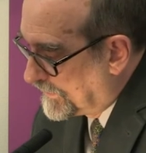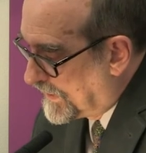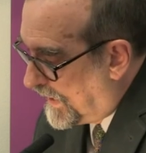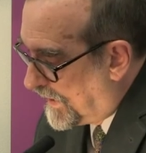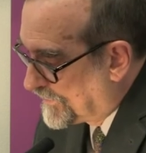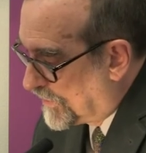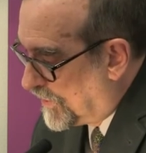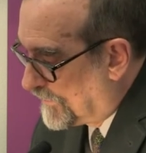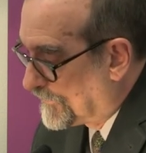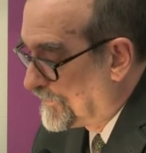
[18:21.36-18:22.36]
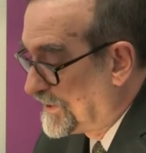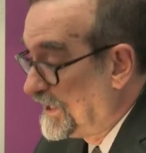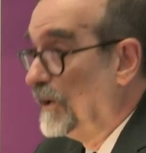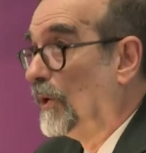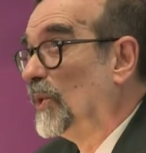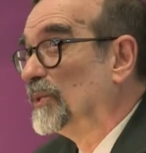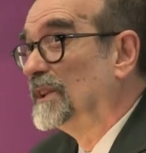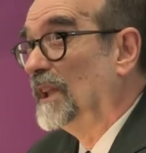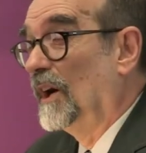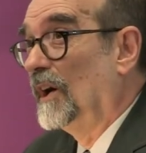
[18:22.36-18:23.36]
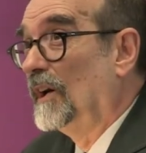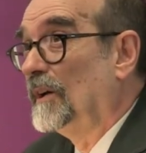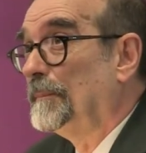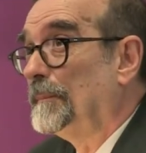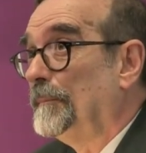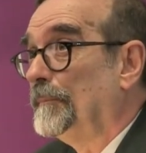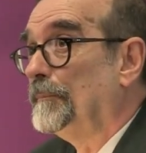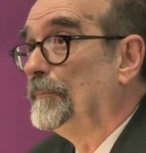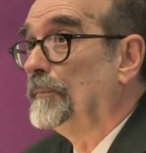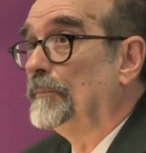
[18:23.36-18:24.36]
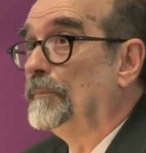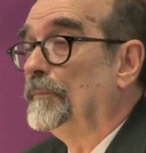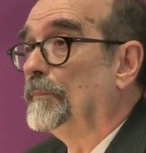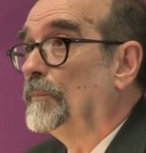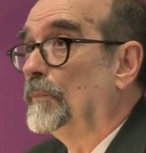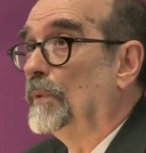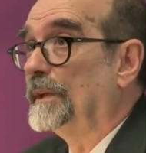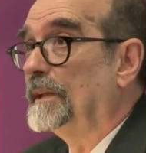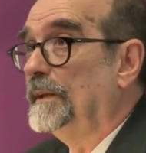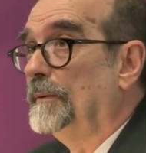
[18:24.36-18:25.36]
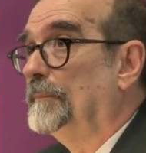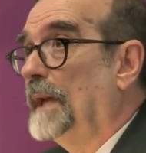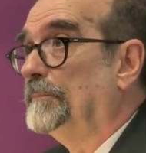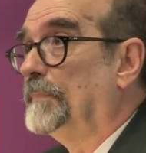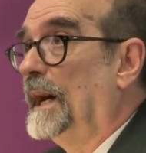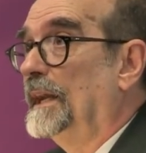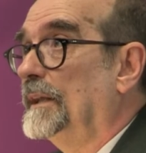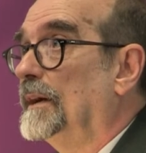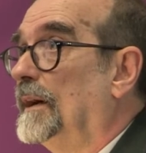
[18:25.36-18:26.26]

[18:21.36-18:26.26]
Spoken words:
God offered the old law, what he meant by